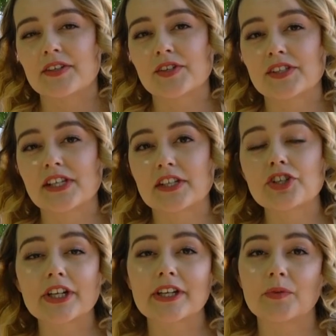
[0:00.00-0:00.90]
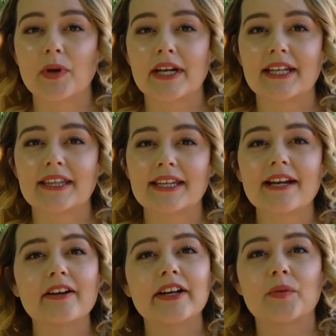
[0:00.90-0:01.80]
So it's a chicken run, the
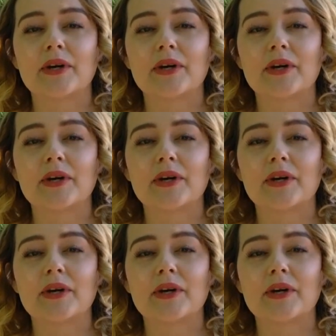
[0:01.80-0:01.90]
area